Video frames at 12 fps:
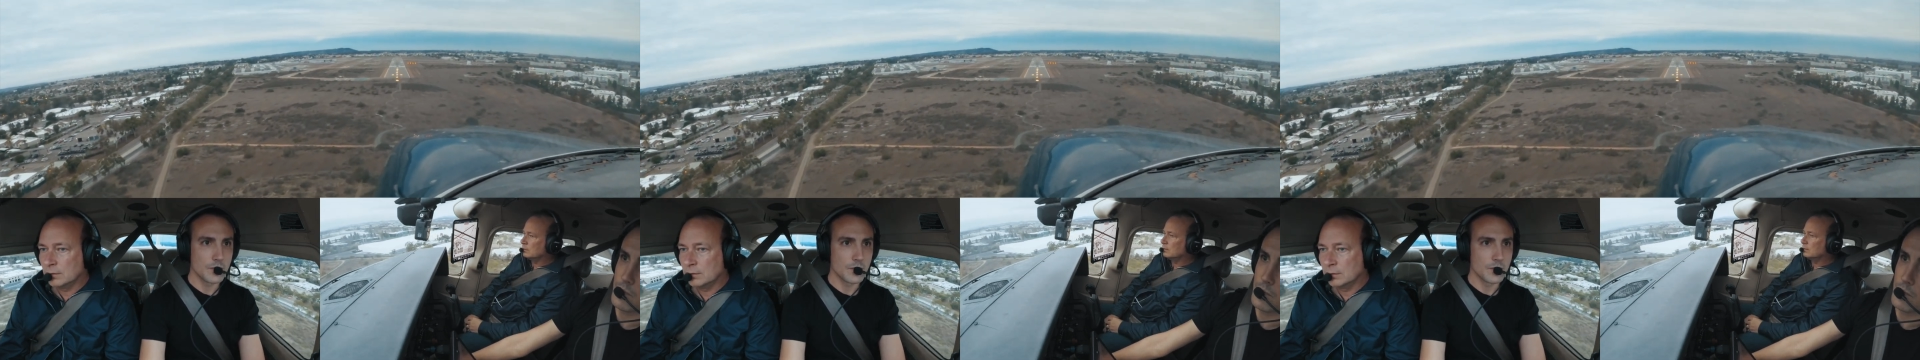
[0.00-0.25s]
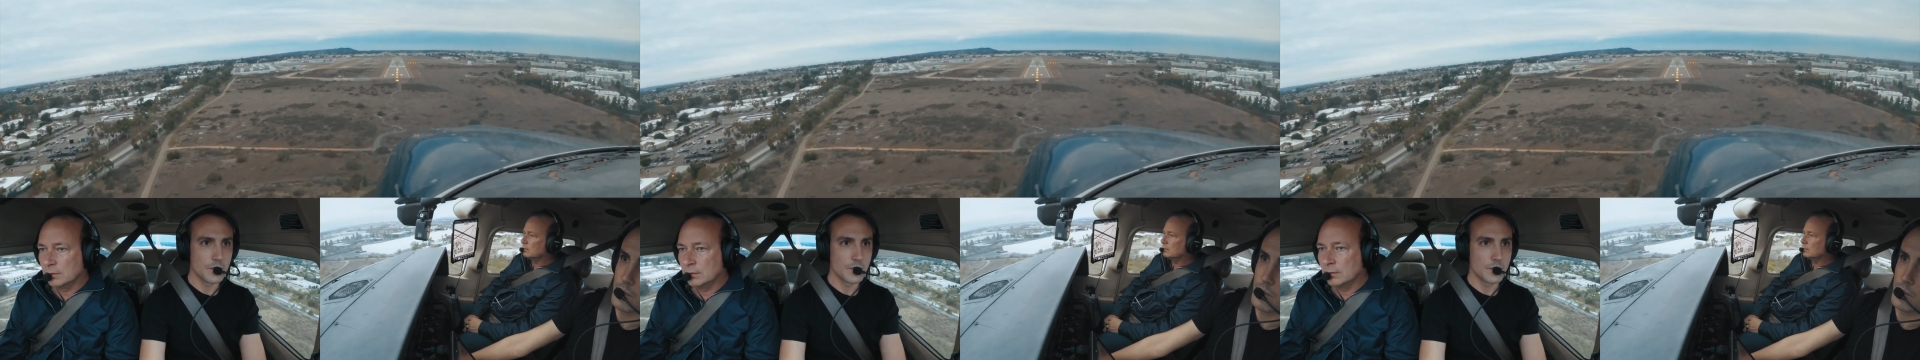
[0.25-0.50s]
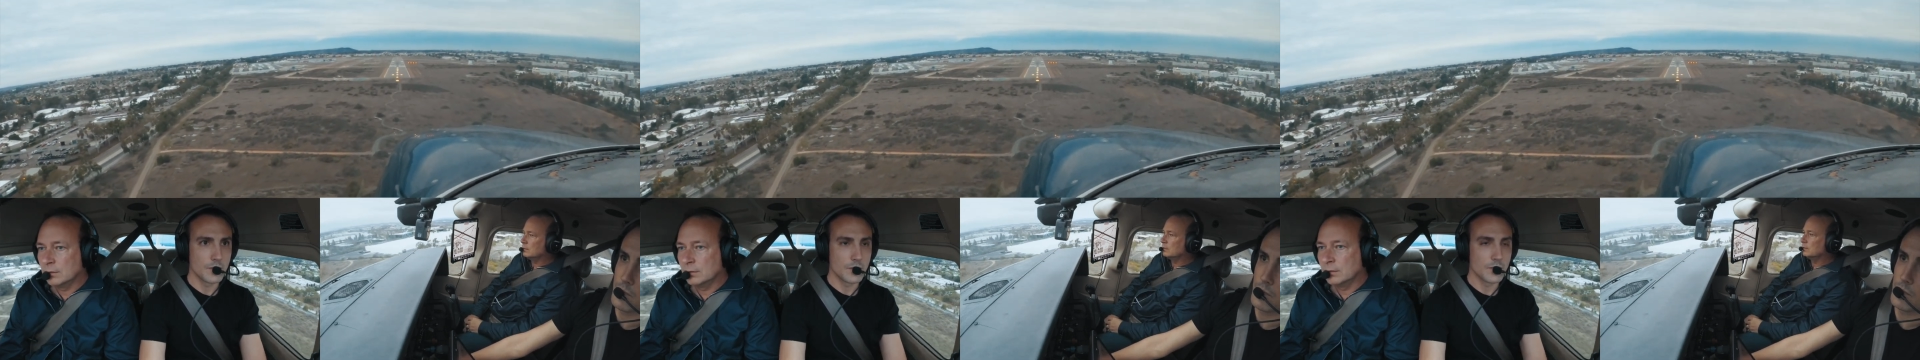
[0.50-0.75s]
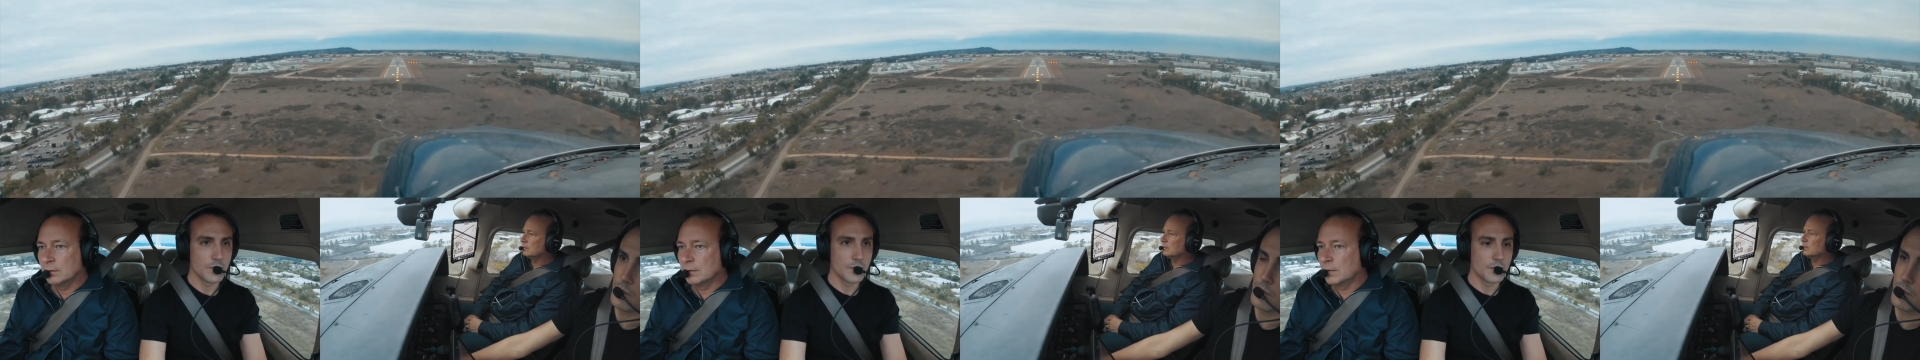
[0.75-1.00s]

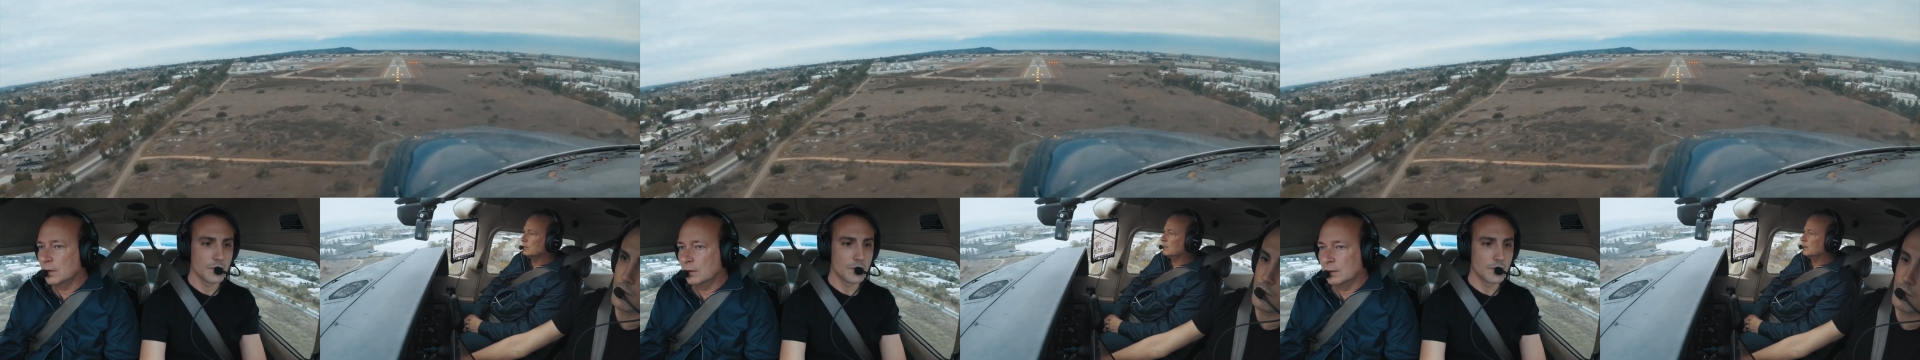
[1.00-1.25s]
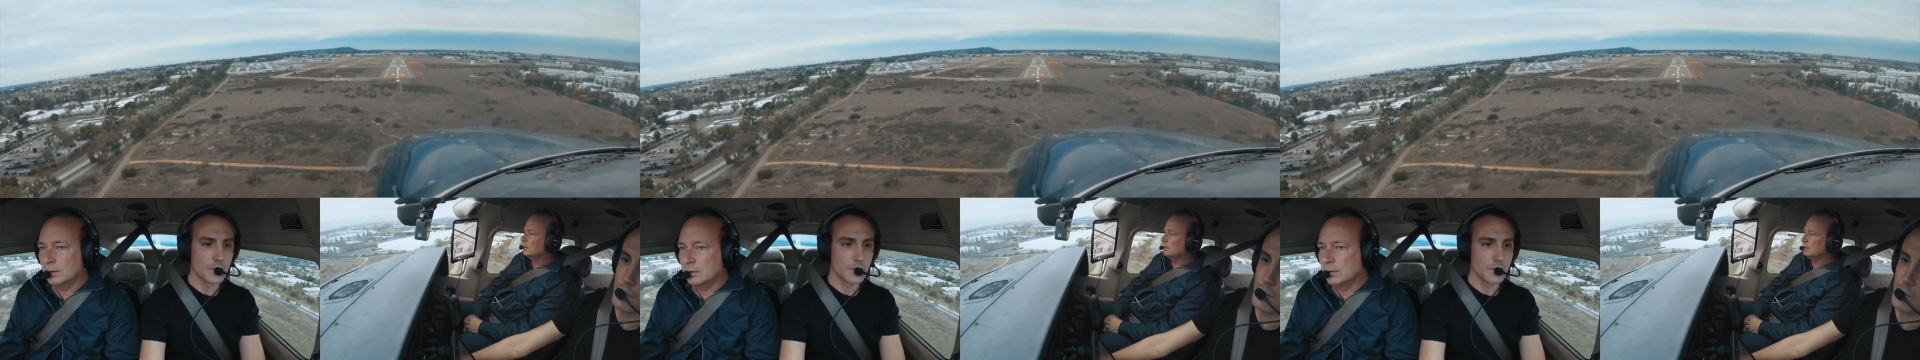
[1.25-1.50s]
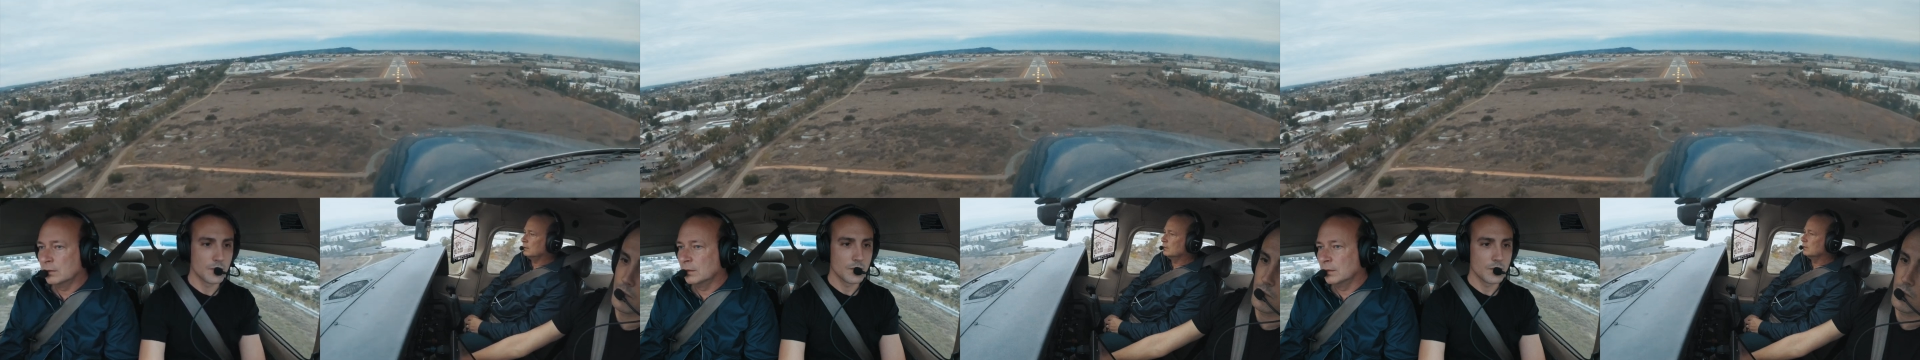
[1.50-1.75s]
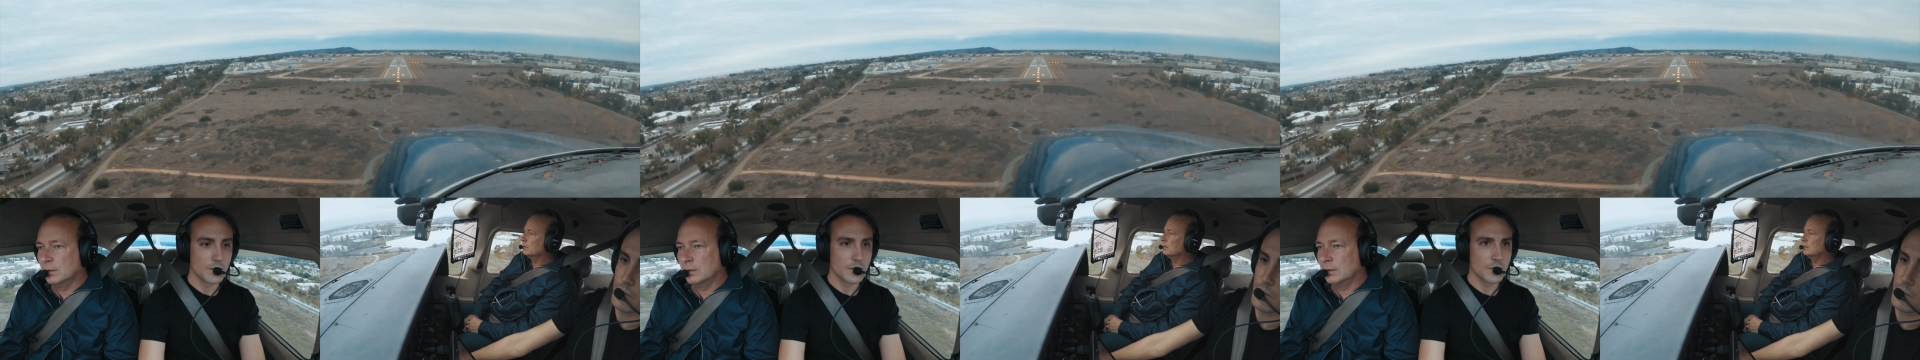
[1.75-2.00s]

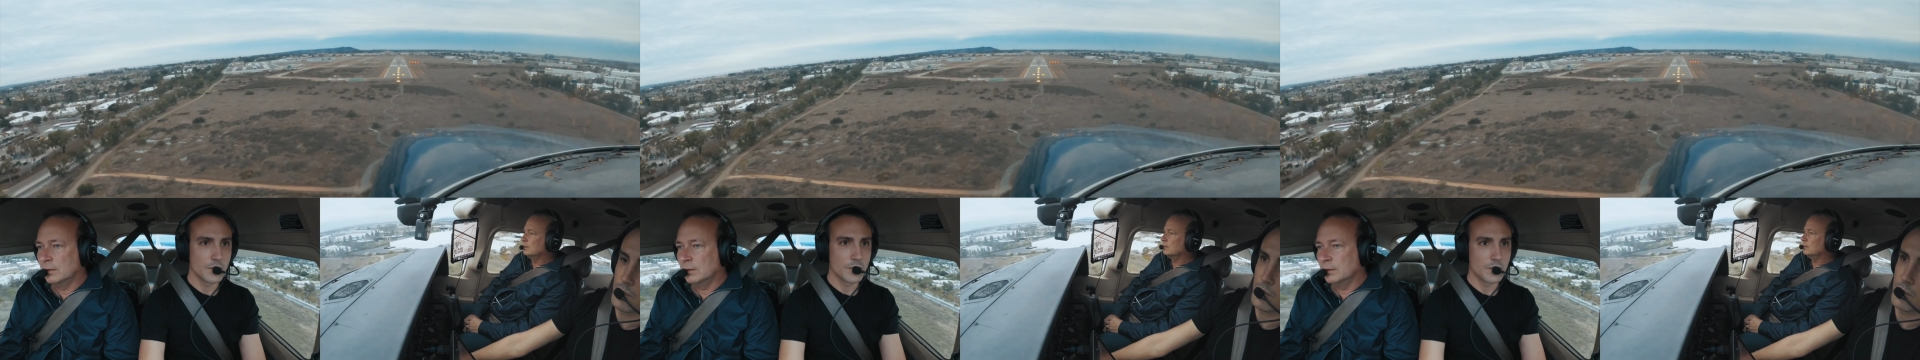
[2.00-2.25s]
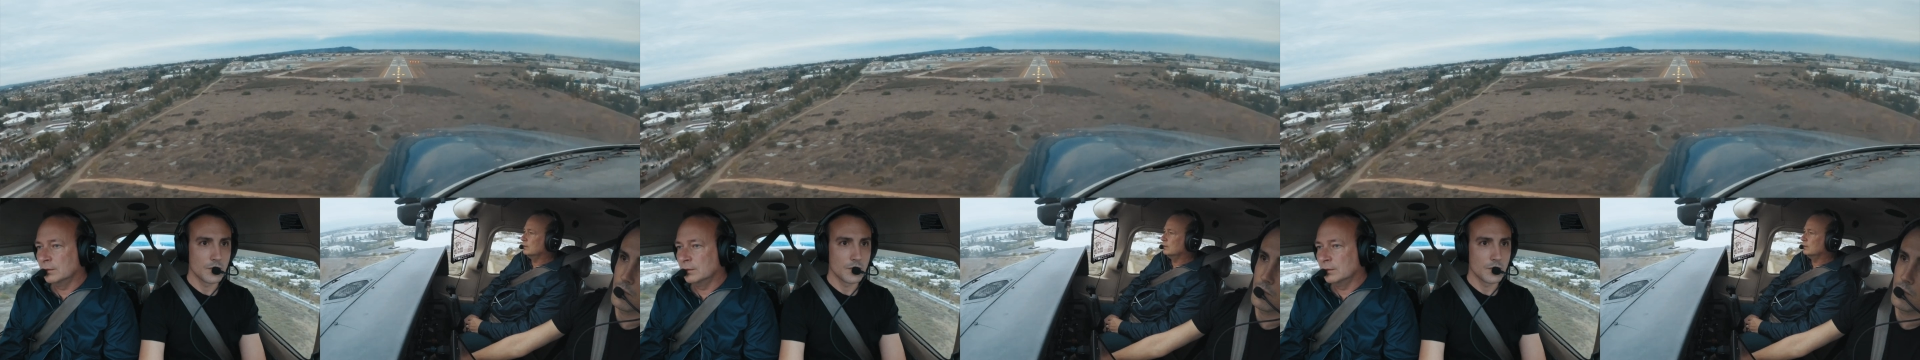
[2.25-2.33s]
(silence)